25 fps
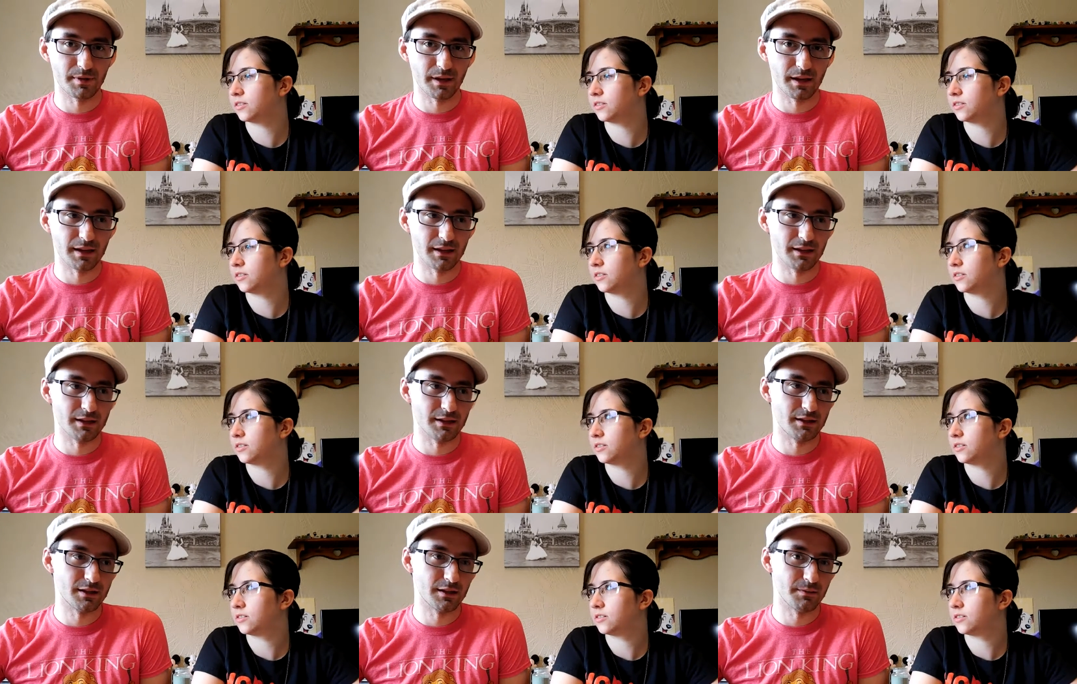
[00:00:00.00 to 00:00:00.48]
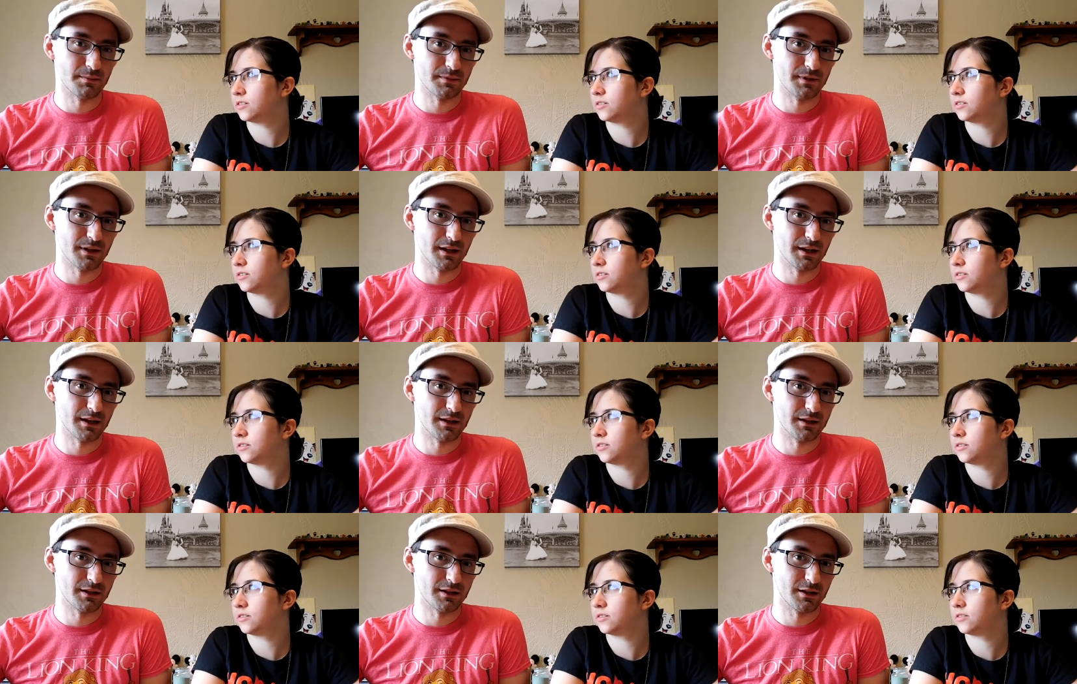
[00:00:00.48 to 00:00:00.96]
Speaker 1: Dan, Chip
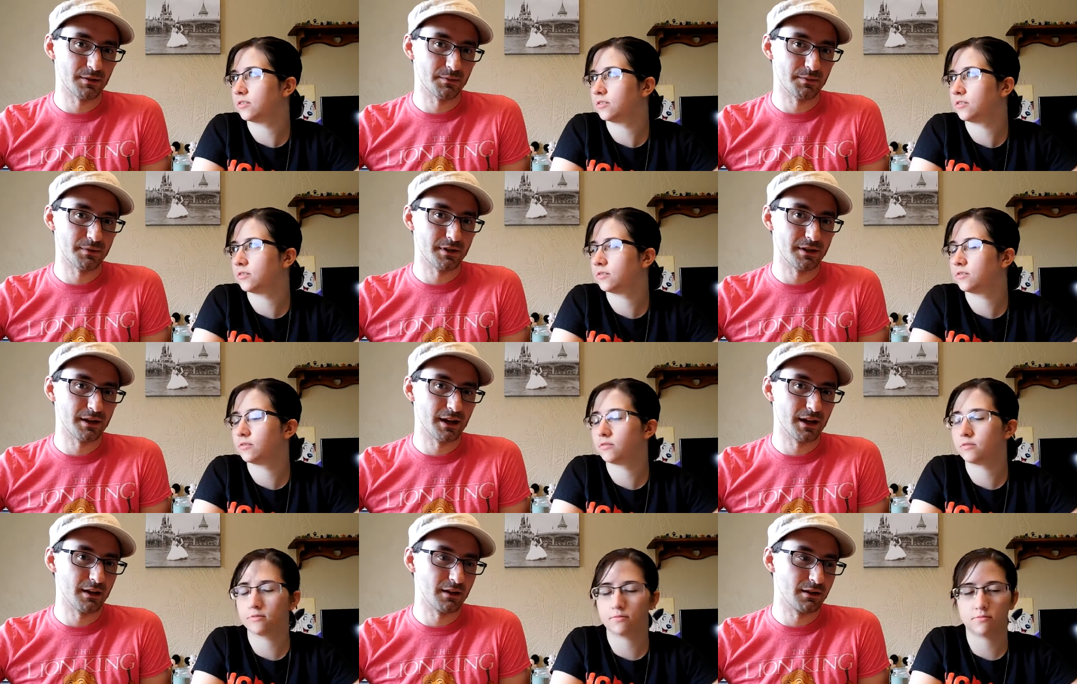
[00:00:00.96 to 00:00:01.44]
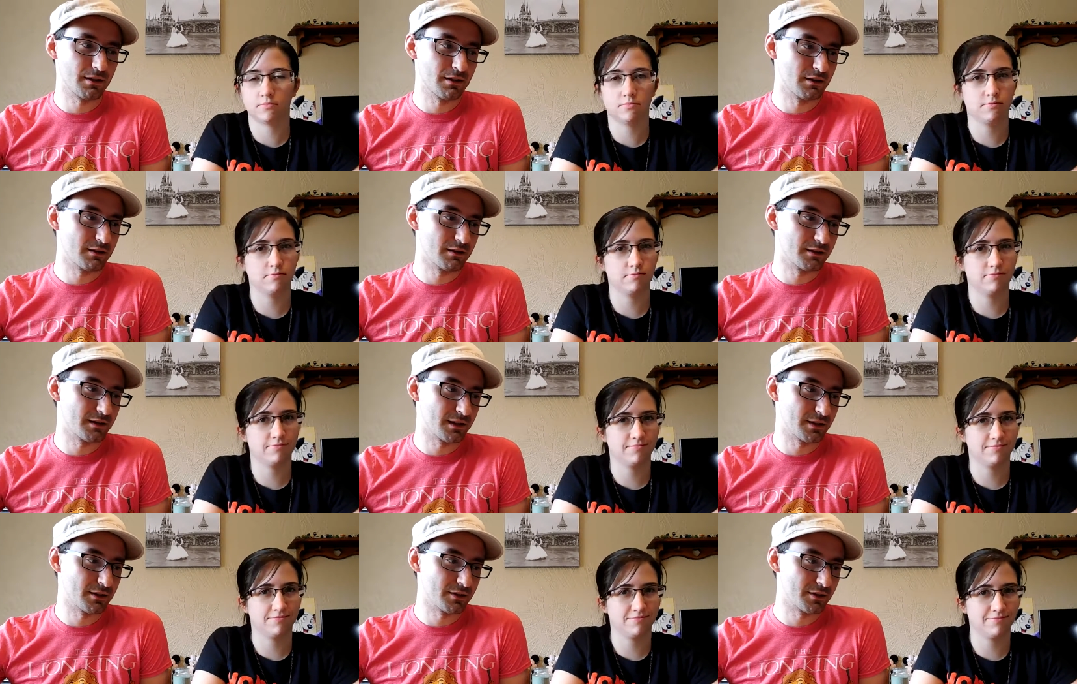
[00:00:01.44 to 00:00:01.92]
Dan, Chip Dale,
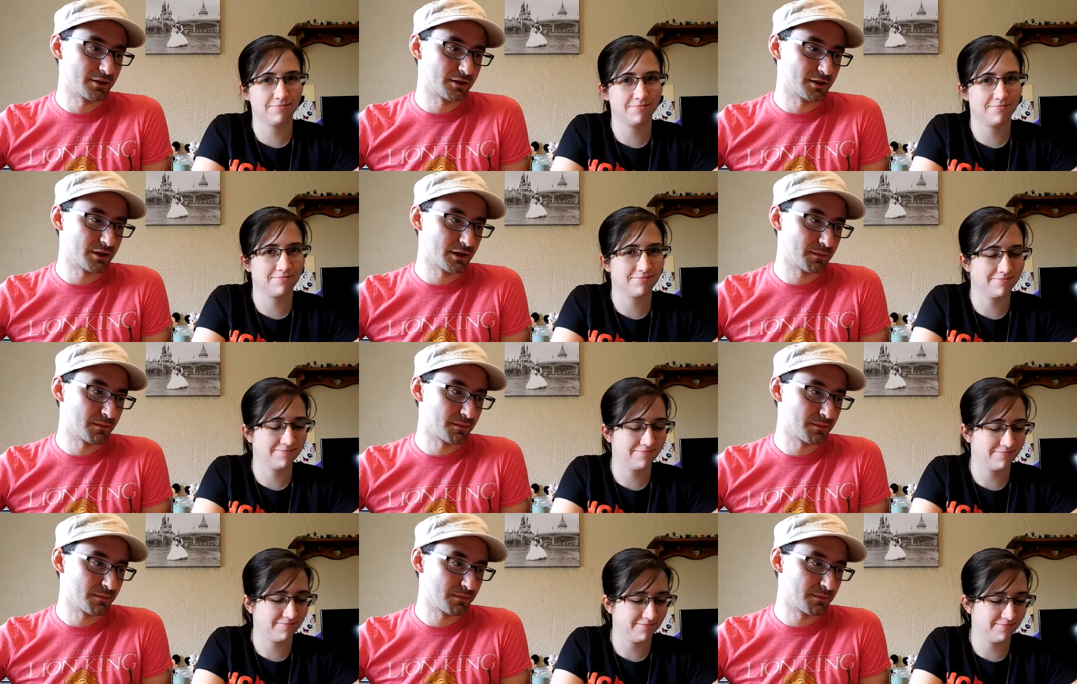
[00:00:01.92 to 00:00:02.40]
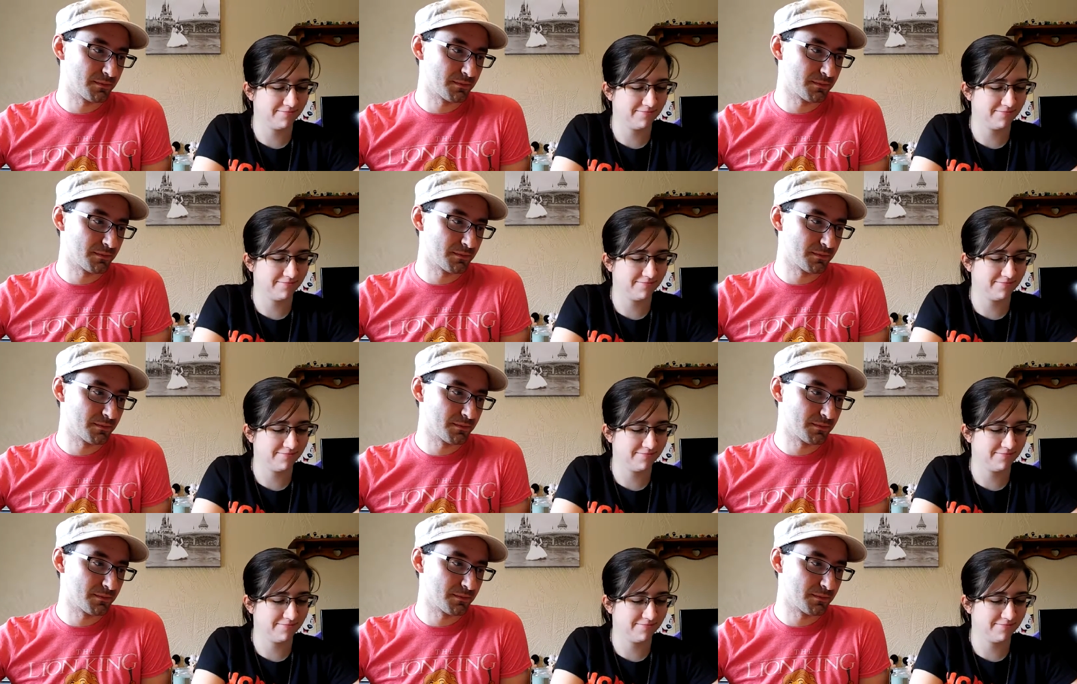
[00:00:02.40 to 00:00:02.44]
Dale's Chip.